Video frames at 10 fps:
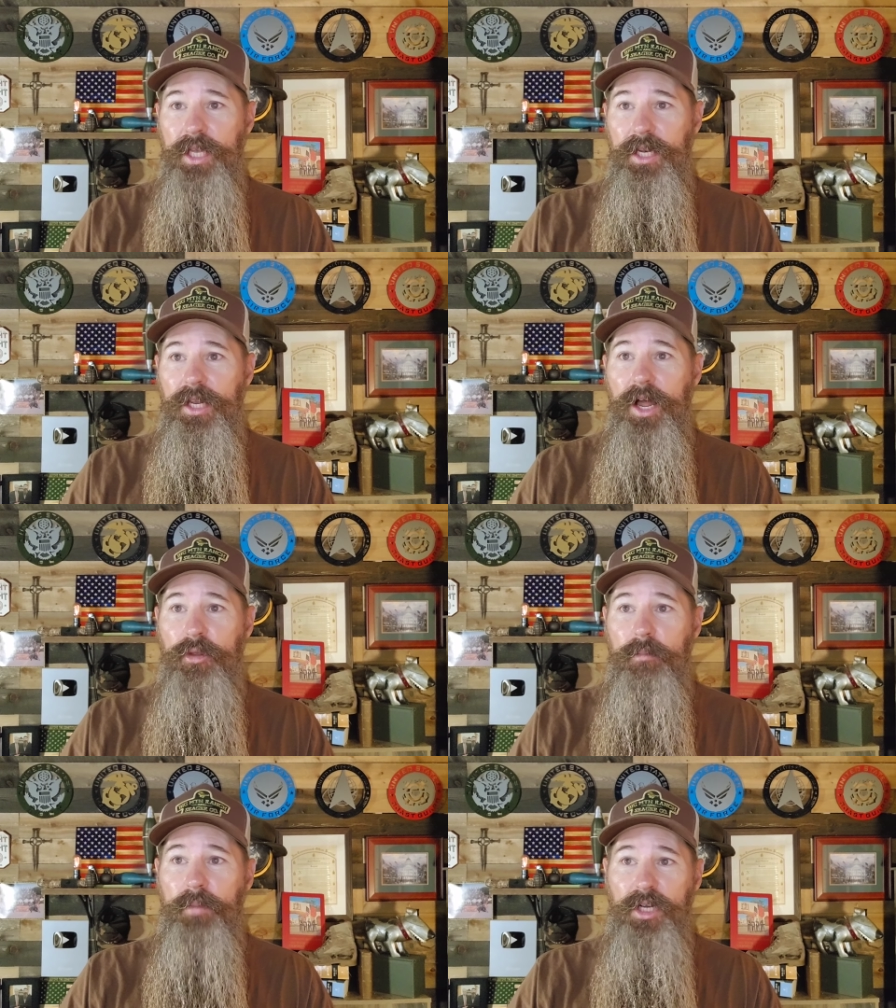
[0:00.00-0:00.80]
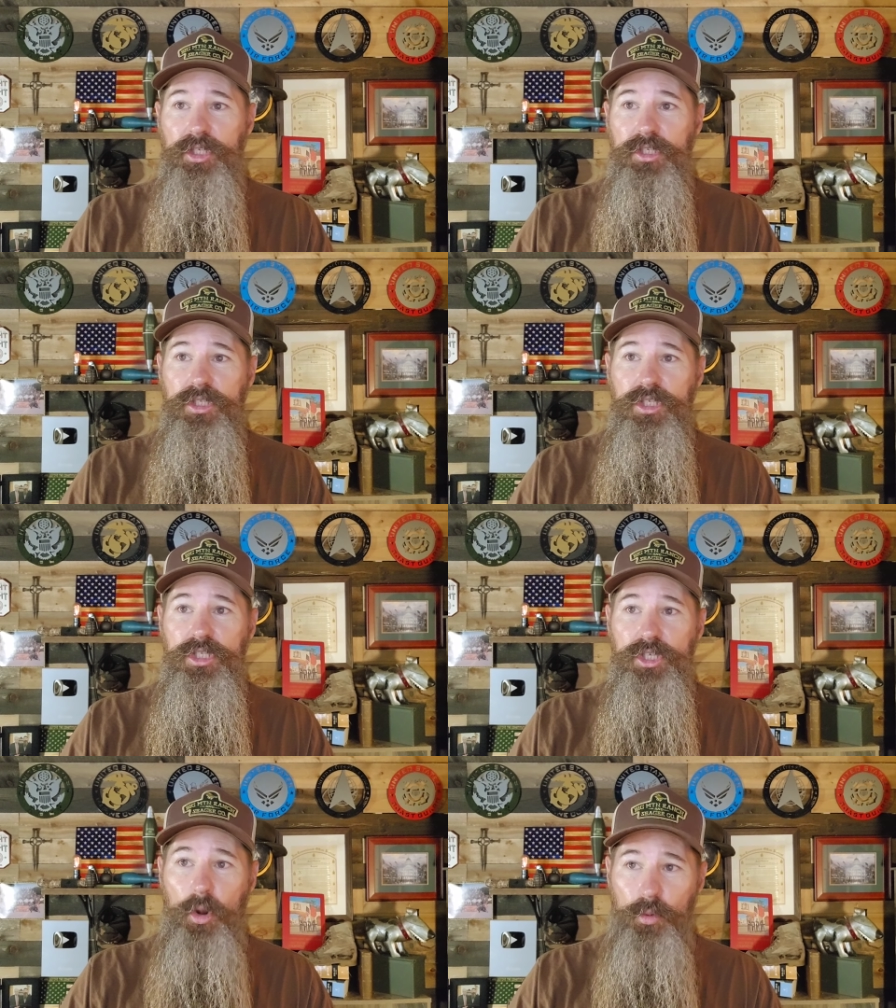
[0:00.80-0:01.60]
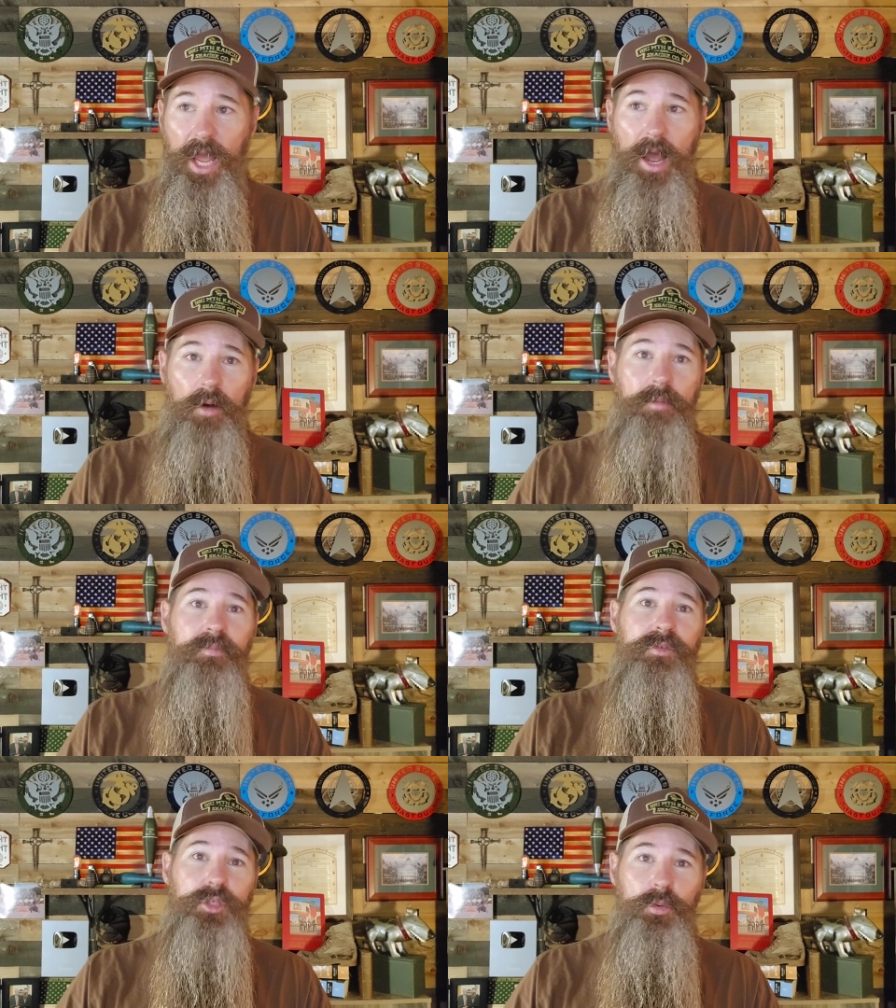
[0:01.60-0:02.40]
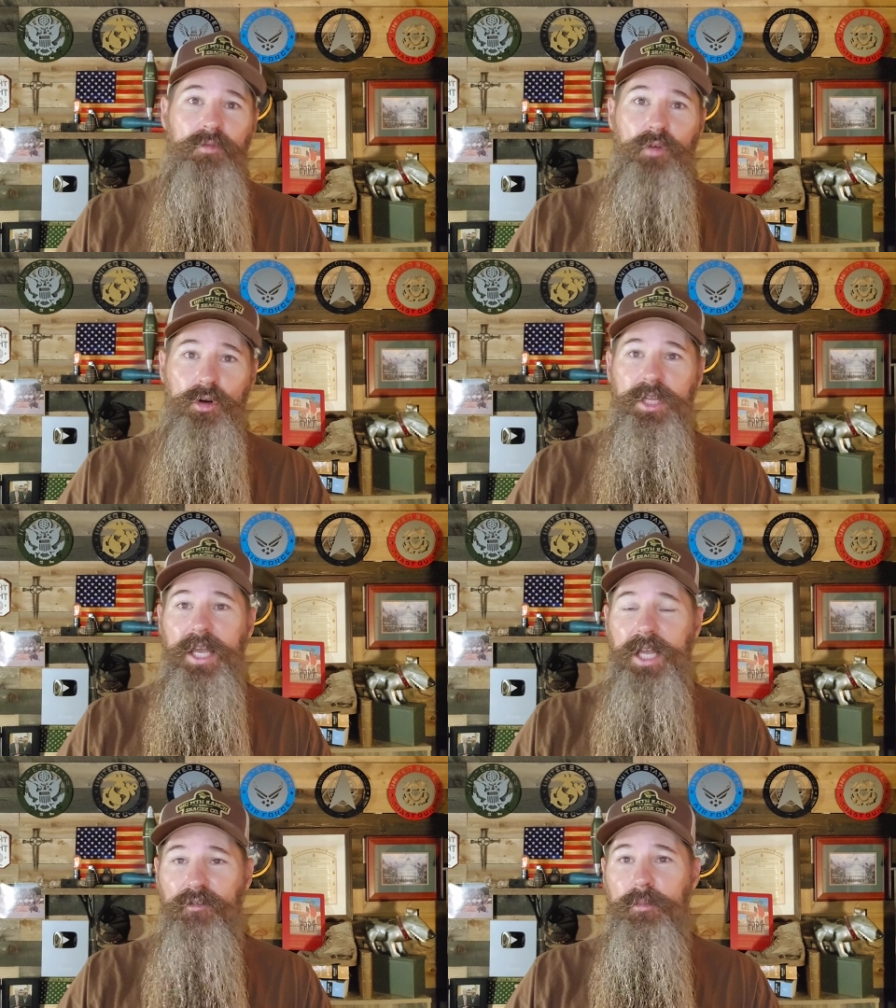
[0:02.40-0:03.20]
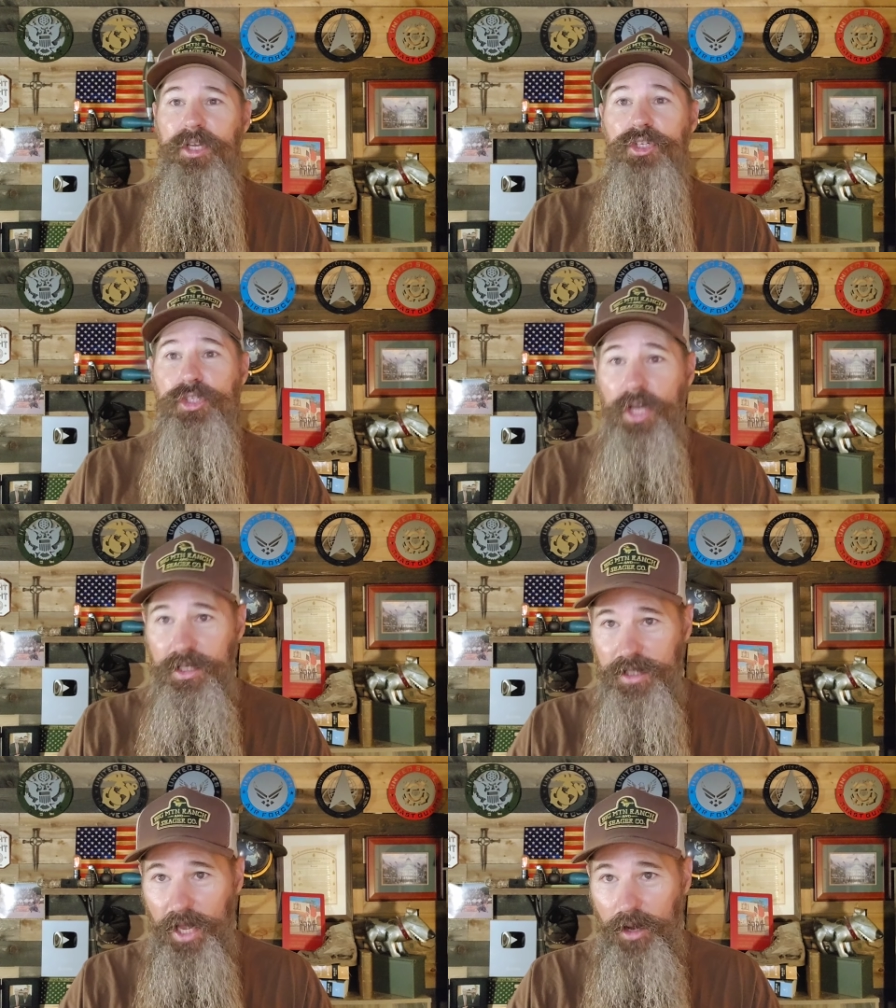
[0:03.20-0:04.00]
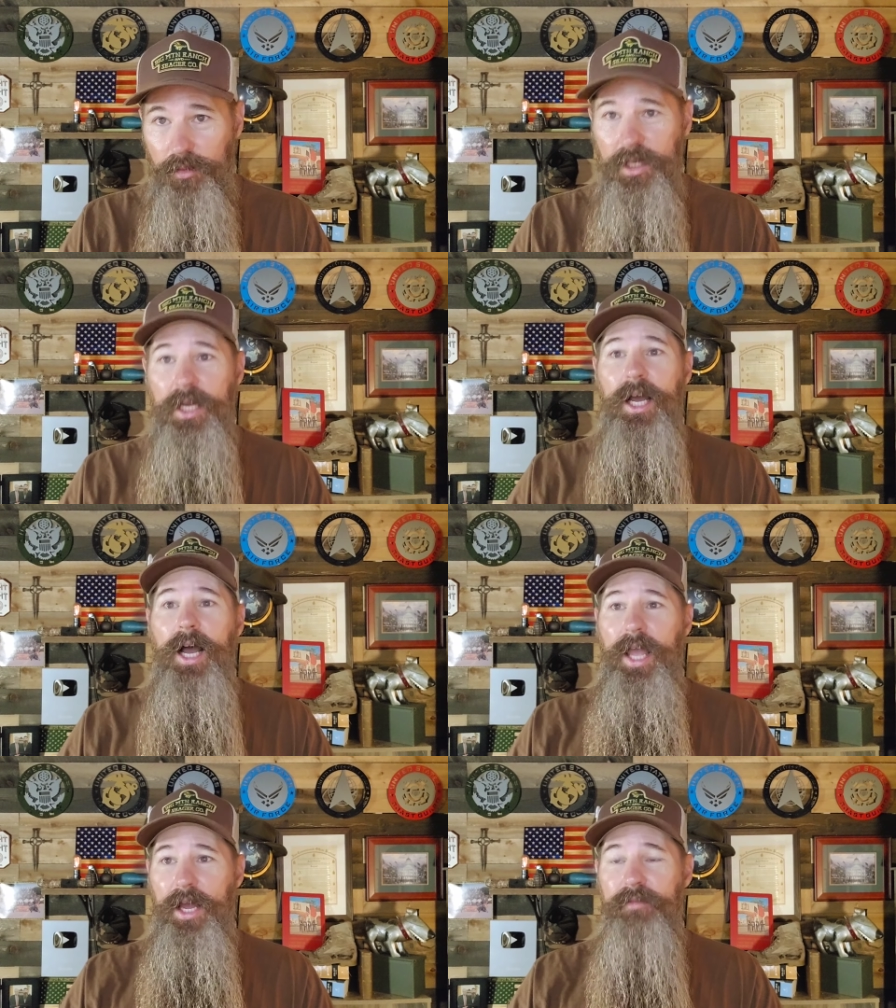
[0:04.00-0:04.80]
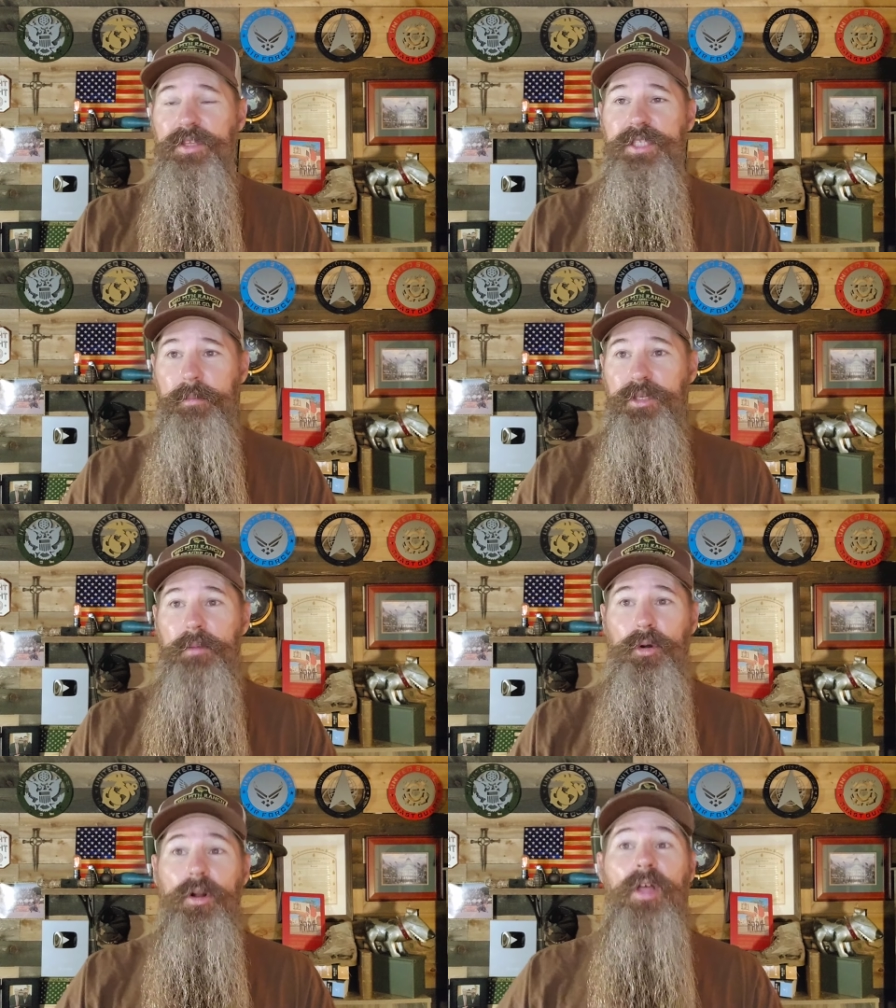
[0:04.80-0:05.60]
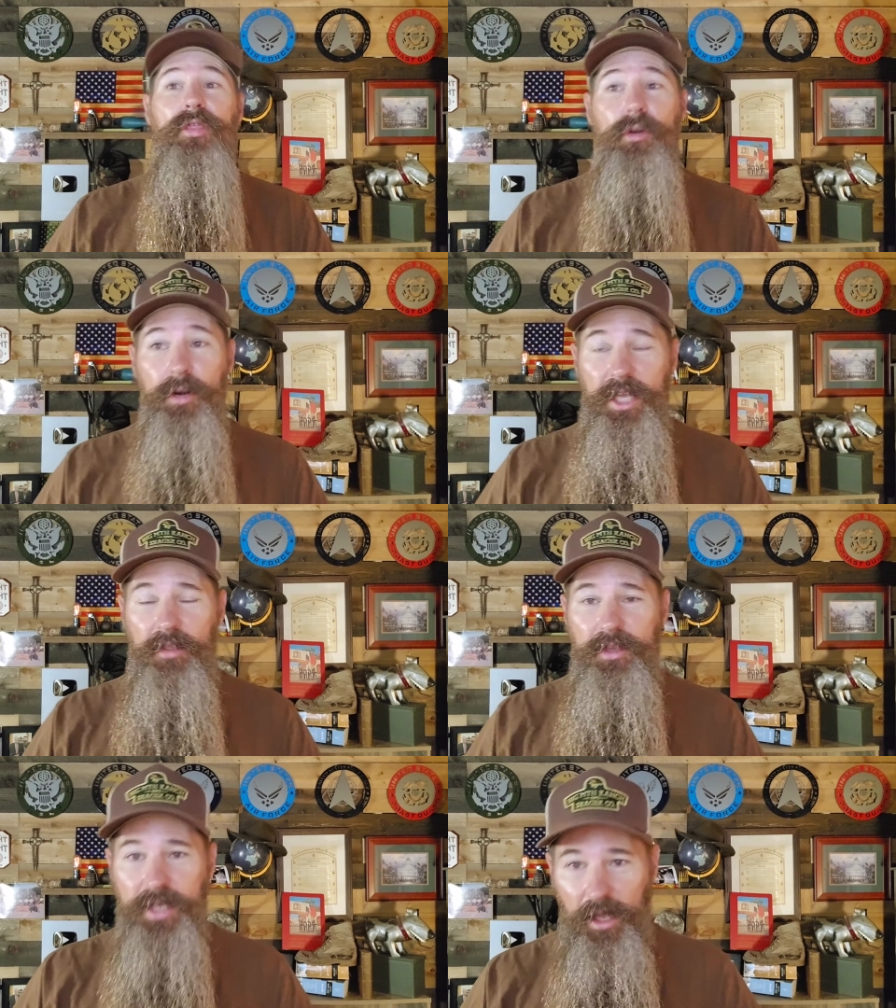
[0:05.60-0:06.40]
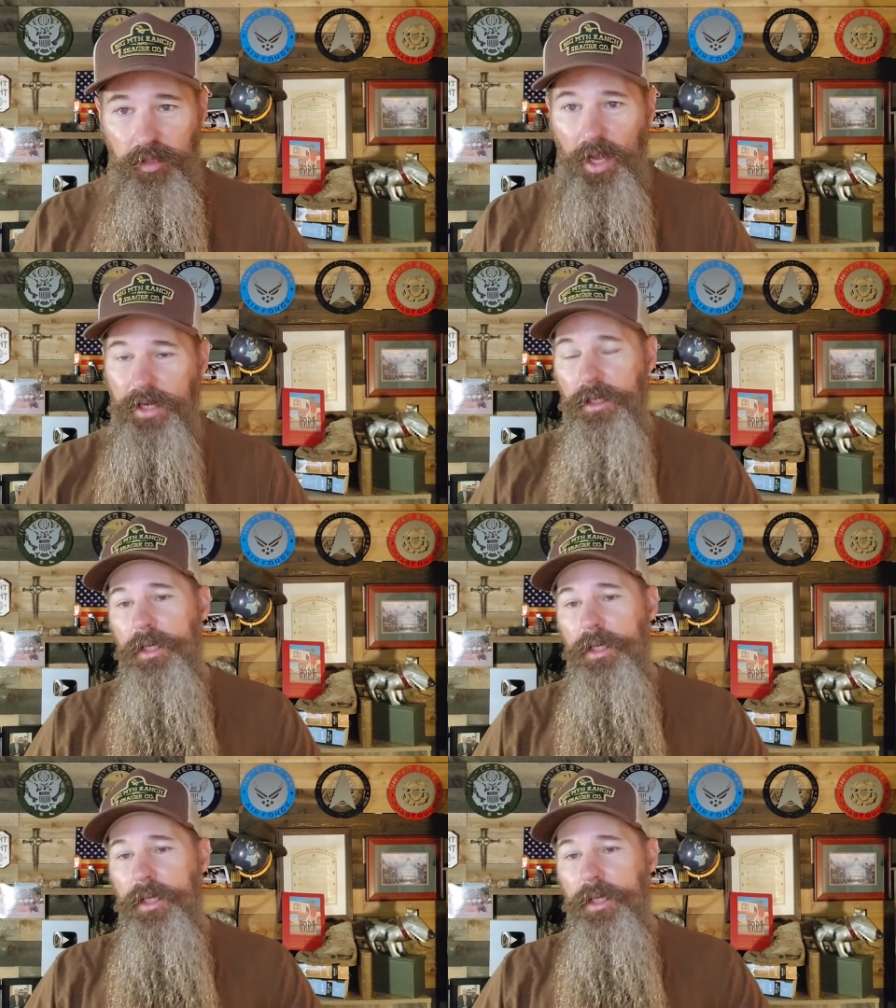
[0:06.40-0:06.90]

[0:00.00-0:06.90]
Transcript: in another budget showdown to avert a government shutdown ahead of the September 30th deadline.